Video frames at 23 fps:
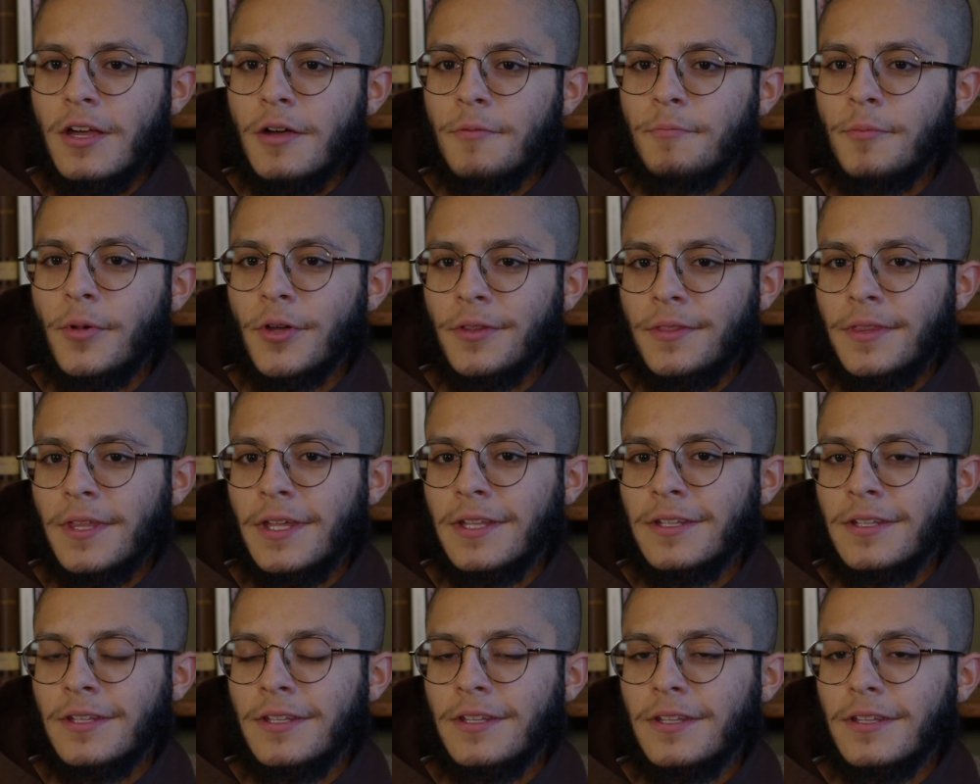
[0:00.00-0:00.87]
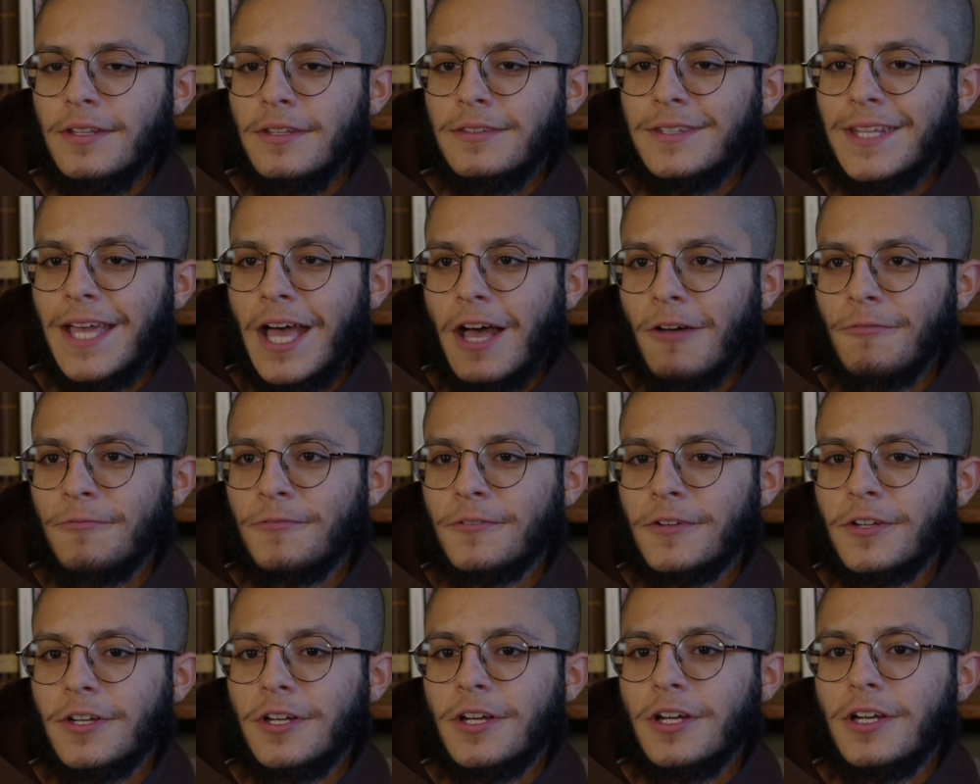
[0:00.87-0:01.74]
but then they have
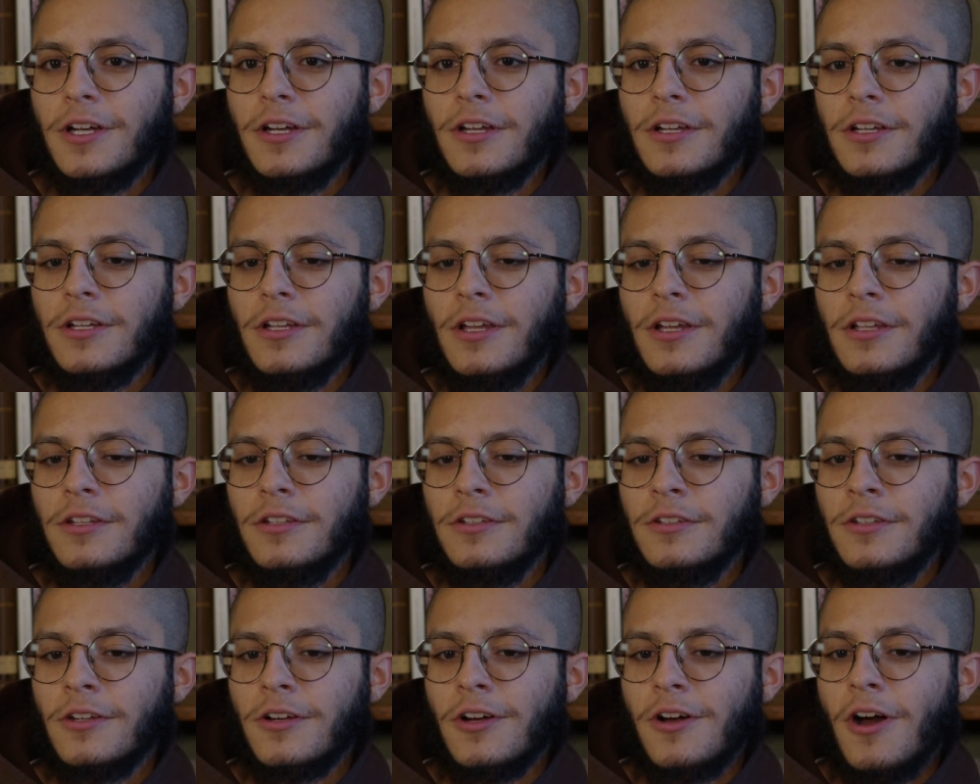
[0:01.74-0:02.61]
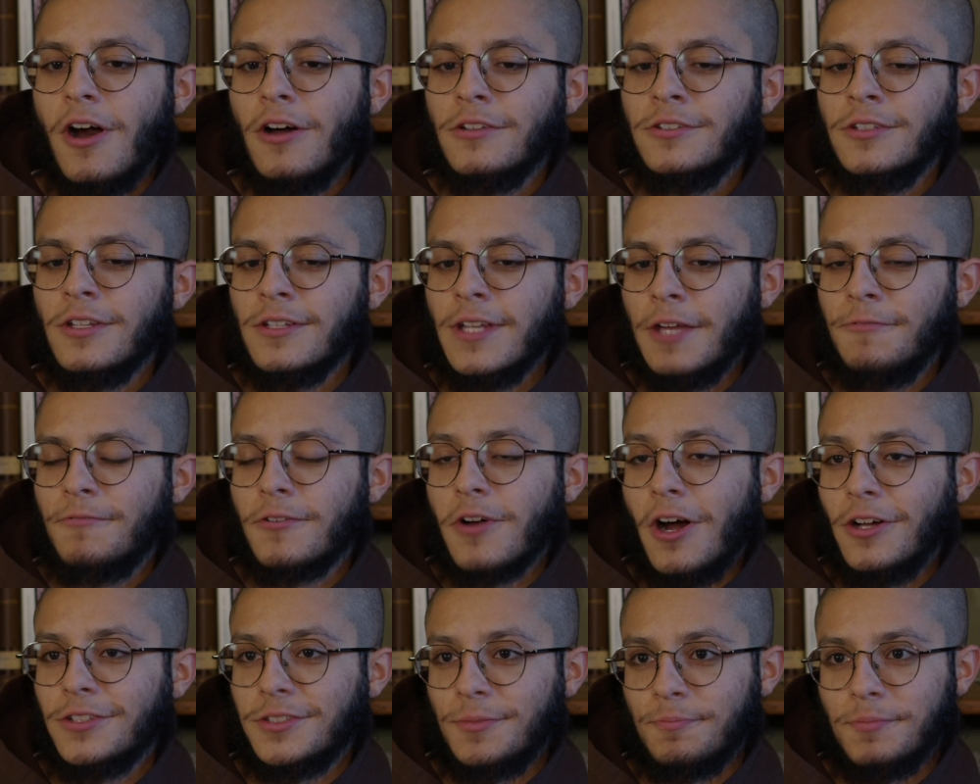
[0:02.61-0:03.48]
the life of
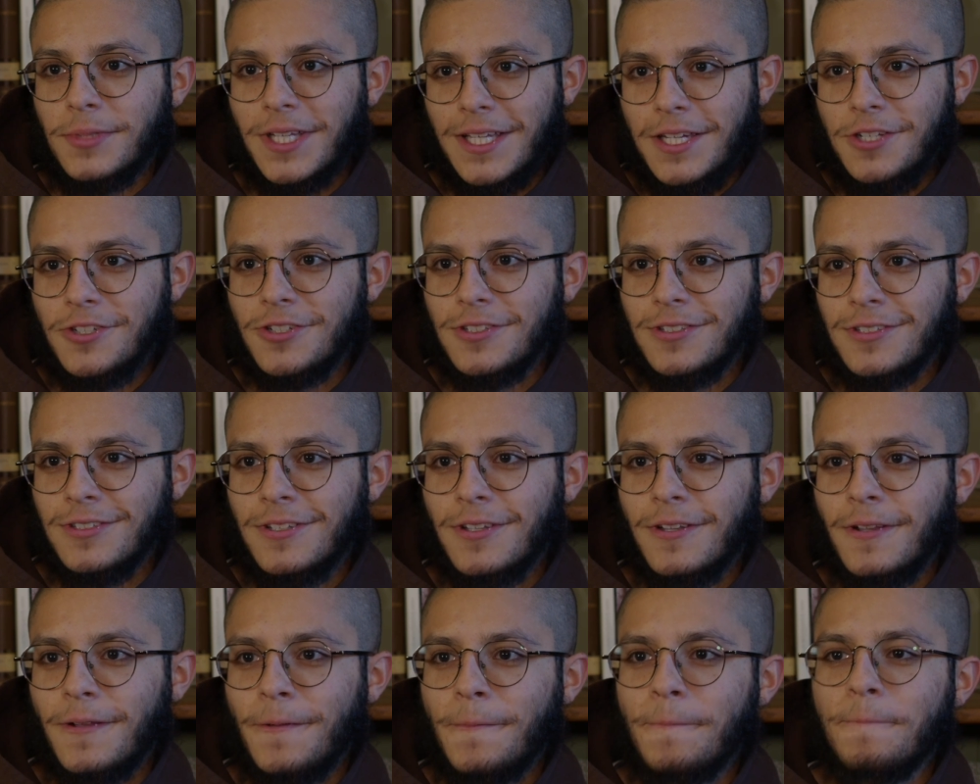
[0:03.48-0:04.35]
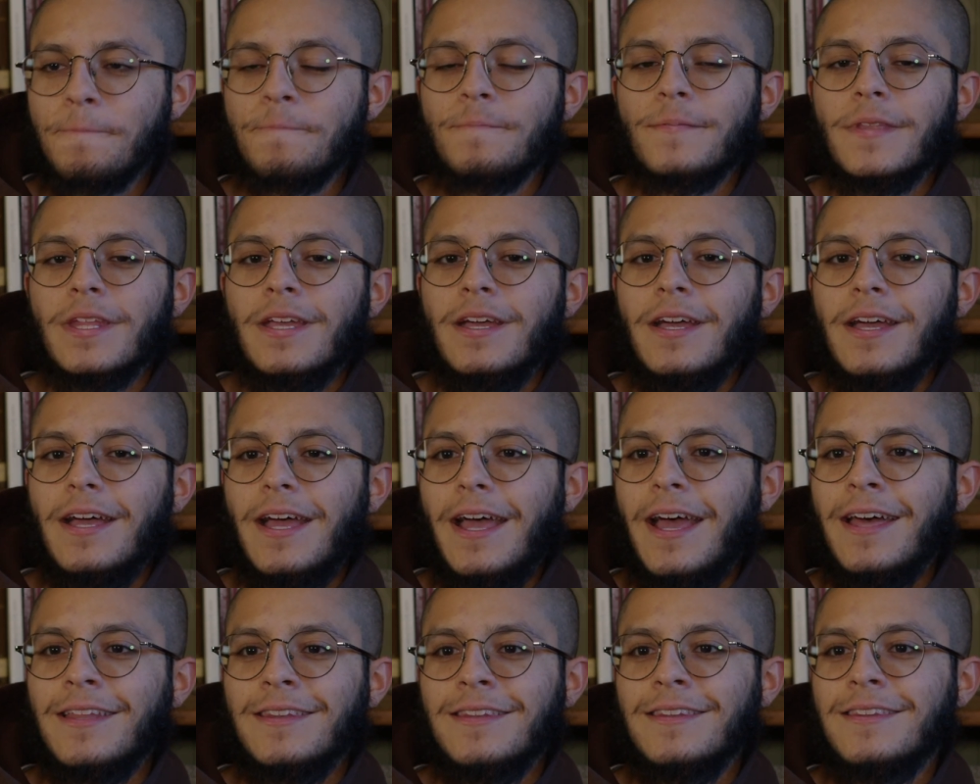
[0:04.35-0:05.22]
contemplation.
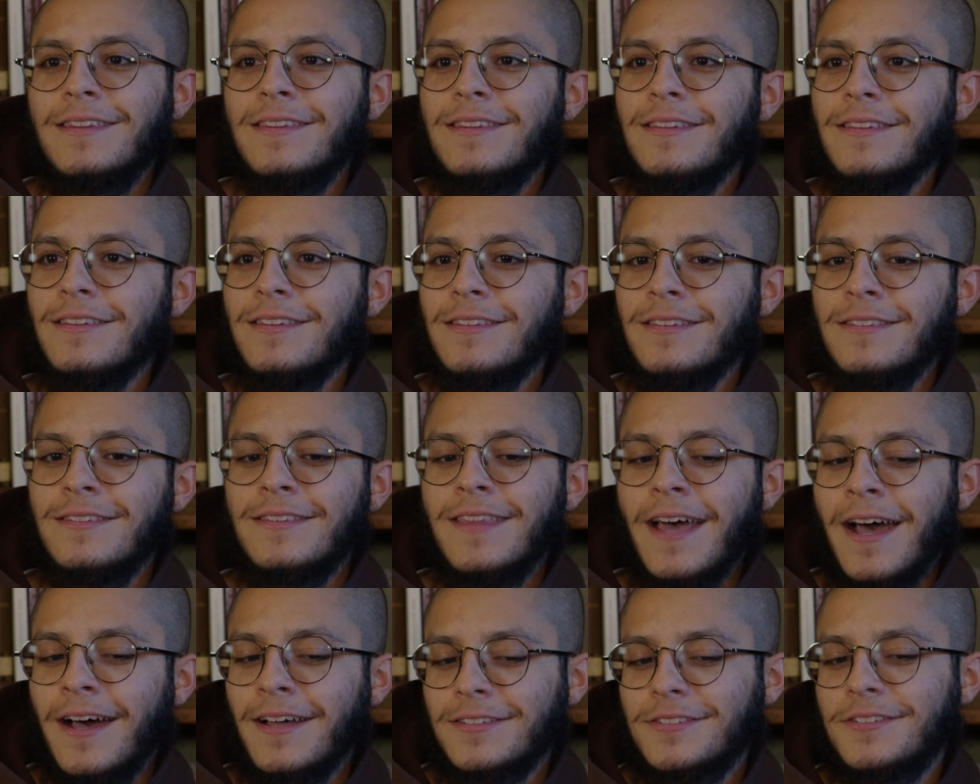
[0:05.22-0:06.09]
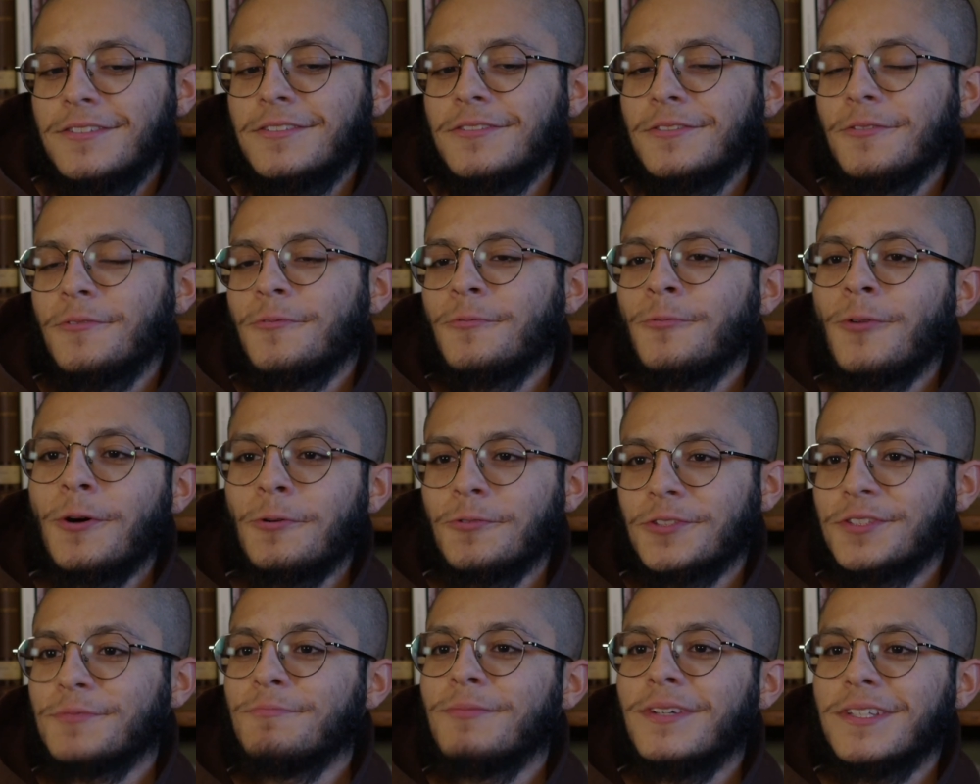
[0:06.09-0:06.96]
And that's what
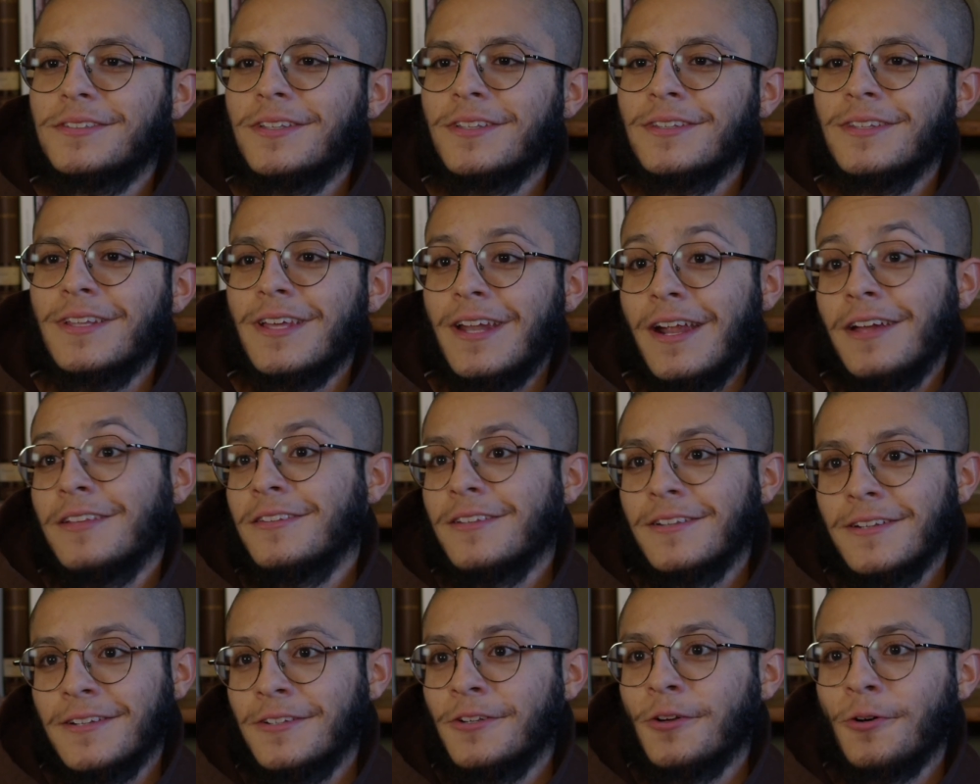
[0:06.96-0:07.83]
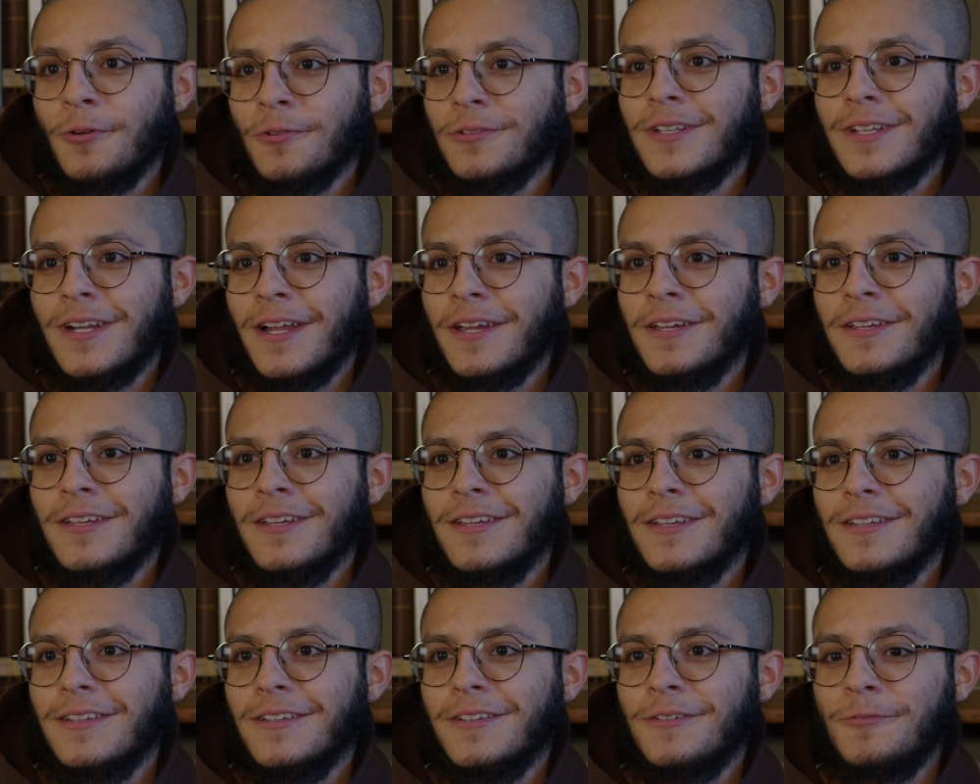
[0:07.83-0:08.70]
was missing that I didn't know that I
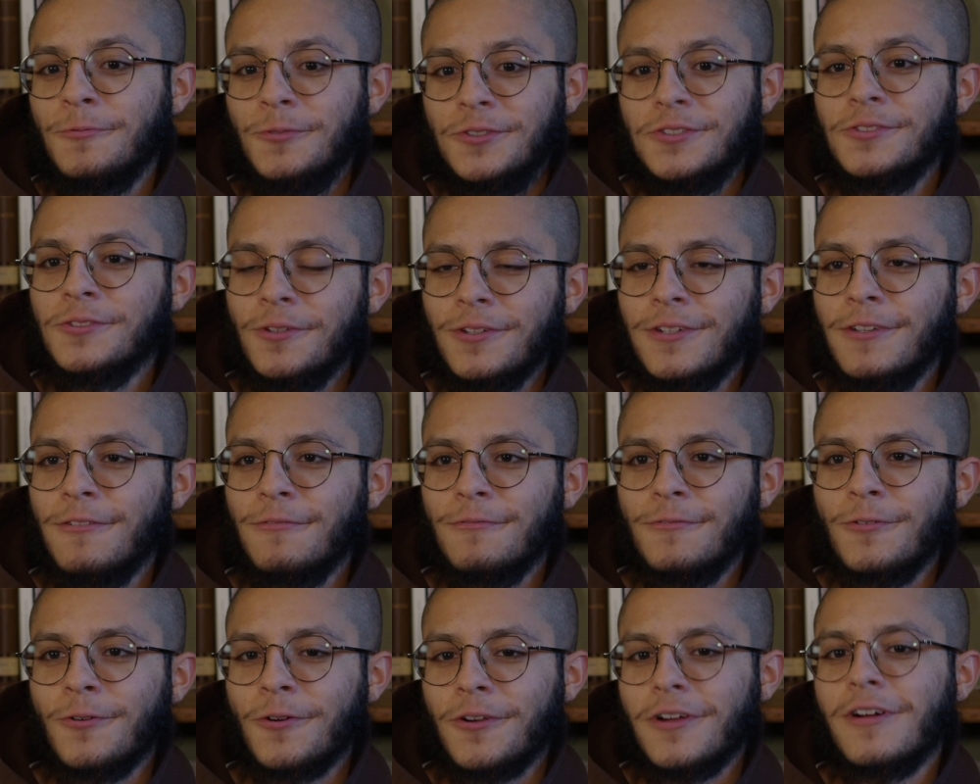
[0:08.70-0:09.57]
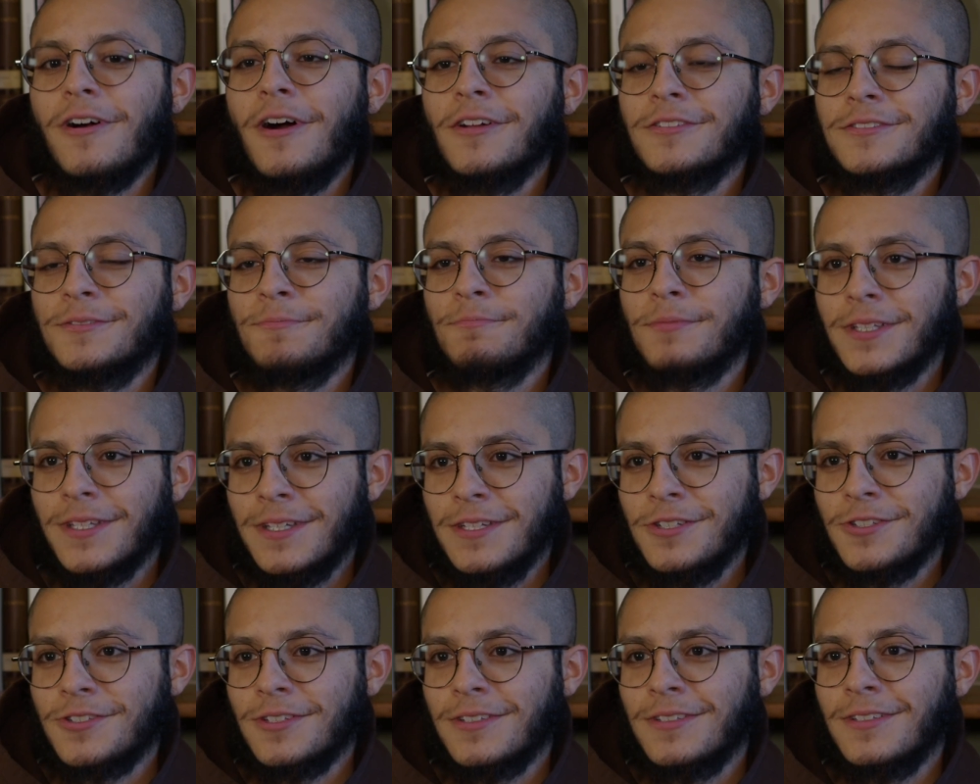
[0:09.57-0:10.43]
was looking for,
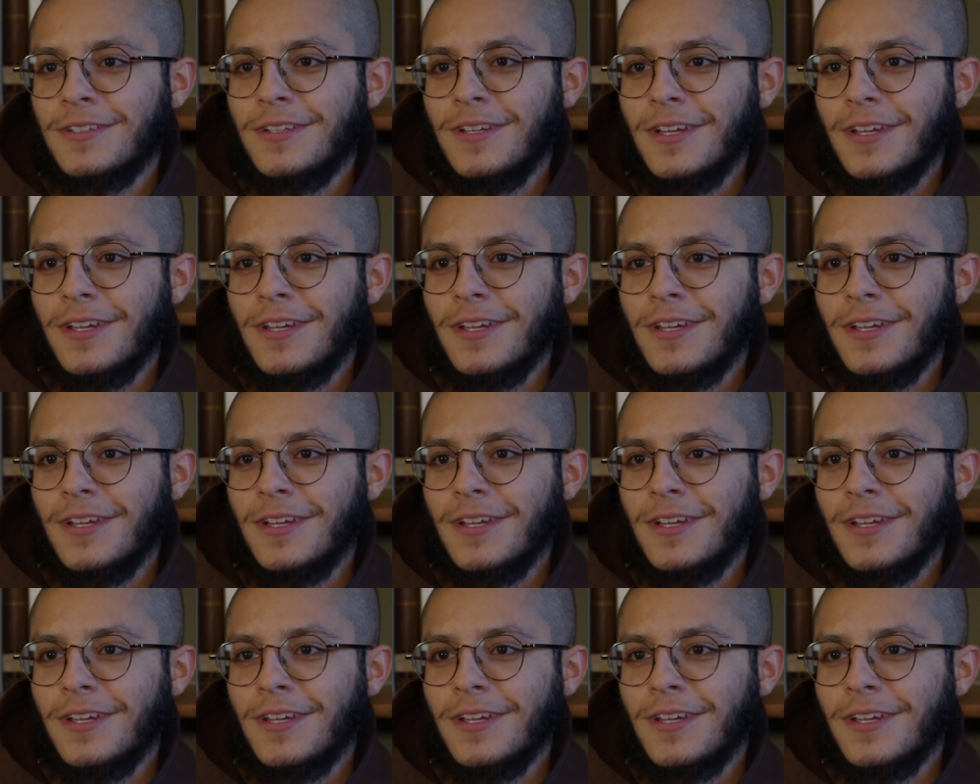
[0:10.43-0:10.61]
contemplation.